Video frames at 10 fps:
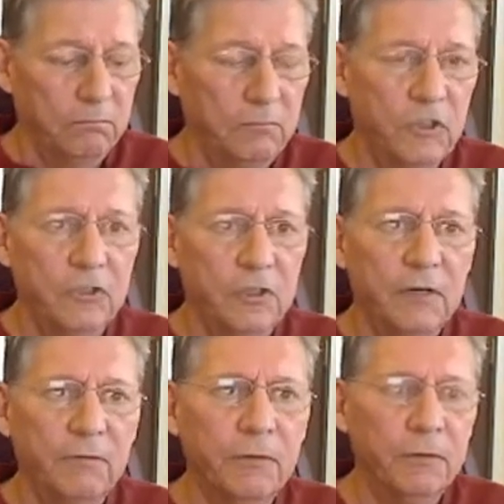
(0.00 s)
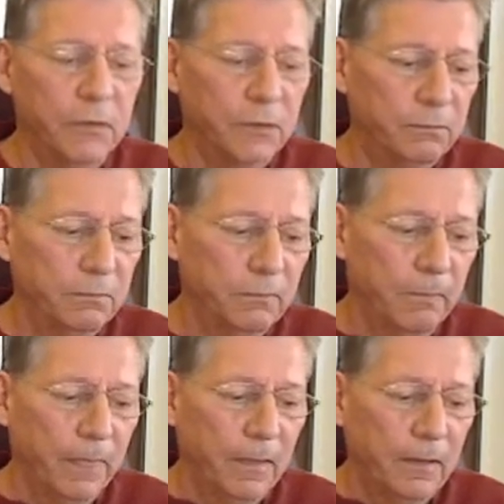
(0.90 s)
It's just a different room.
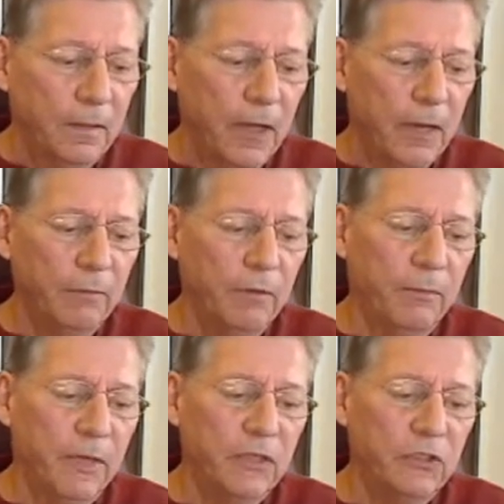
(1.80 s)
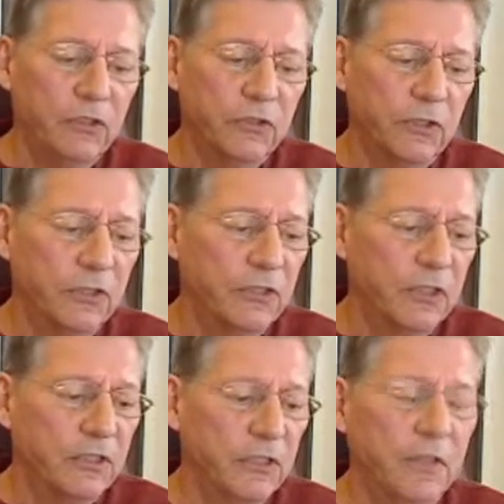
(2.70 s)
Nominal measures are
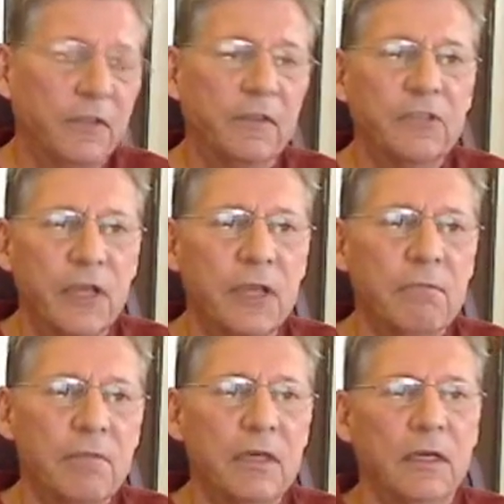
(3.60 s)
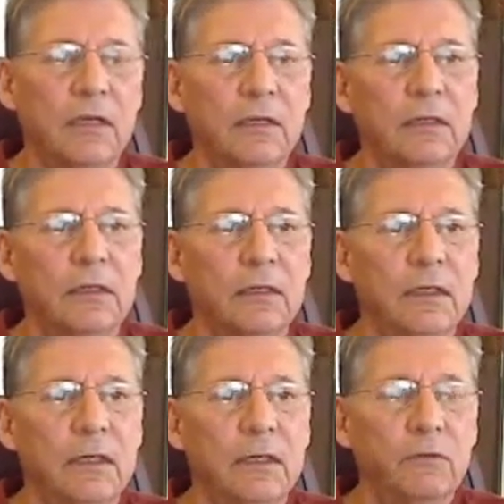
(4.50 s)
essentially the same thing
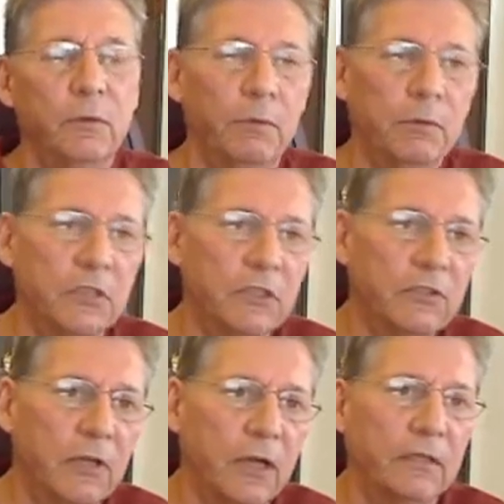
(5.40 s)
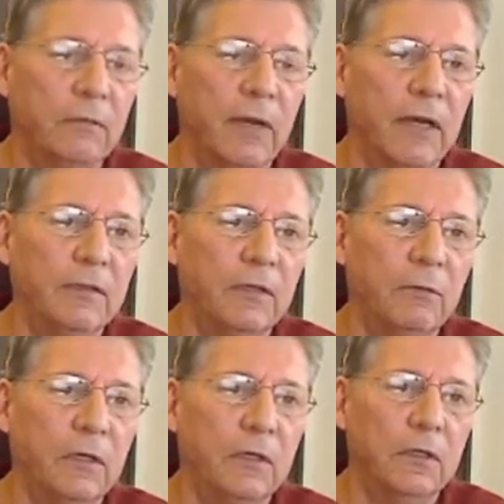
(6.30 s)
as what we just talked about that
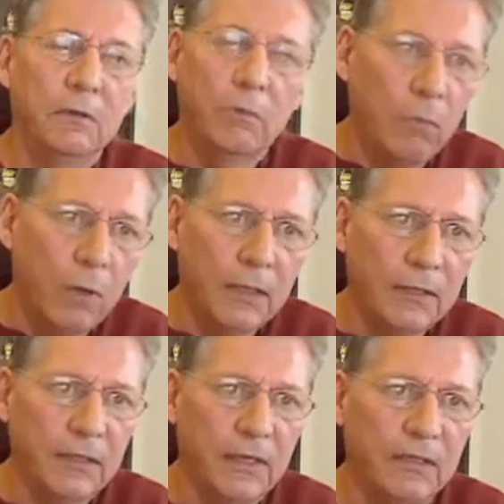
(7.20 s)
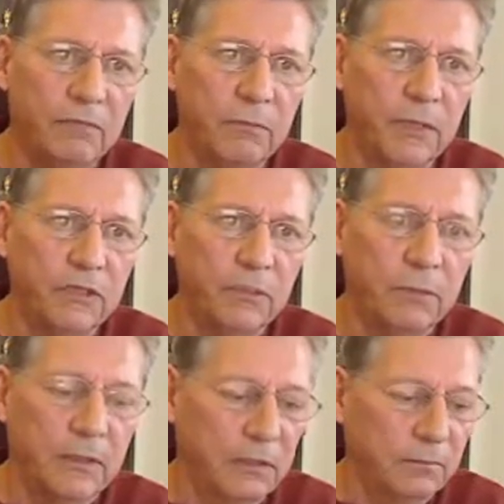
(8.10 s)
we call qualitative
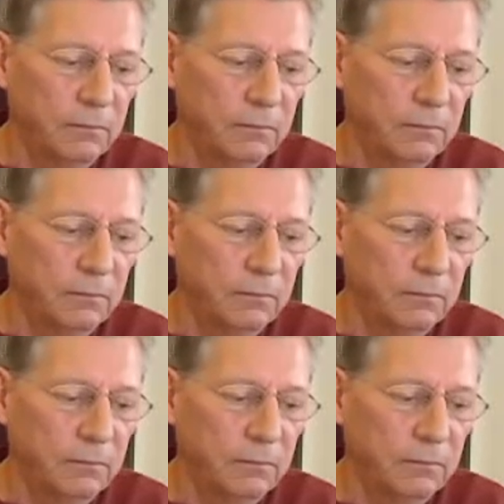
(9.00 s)
measurement.